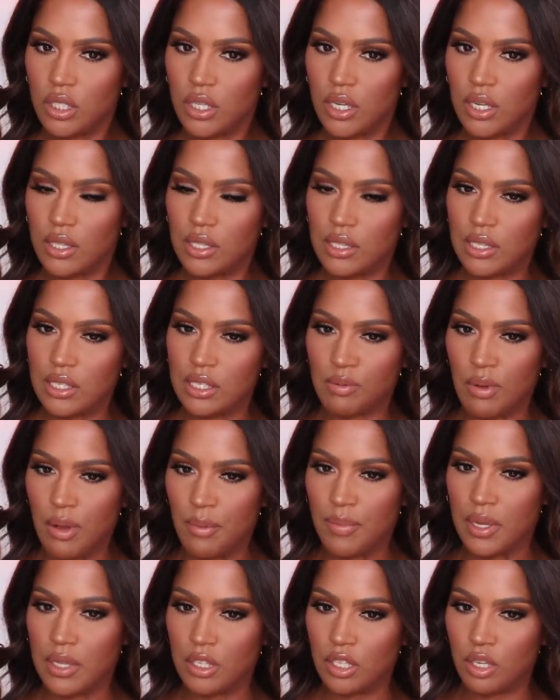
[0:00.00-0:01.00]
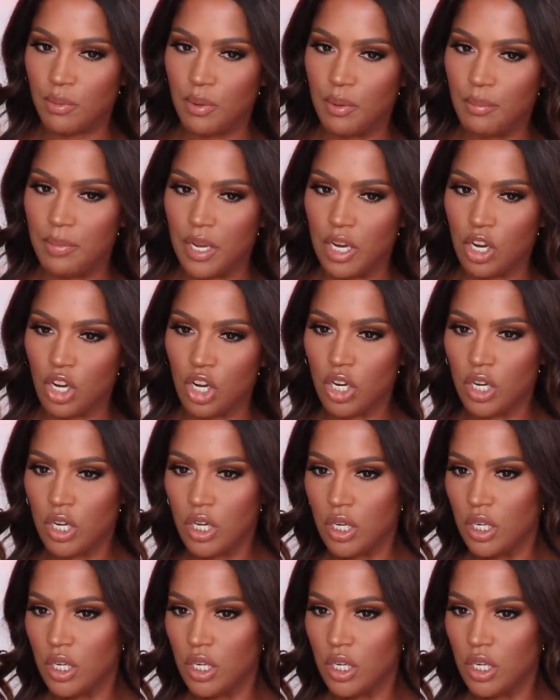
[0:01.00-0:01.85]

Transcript: I think these might be a little bit bigger.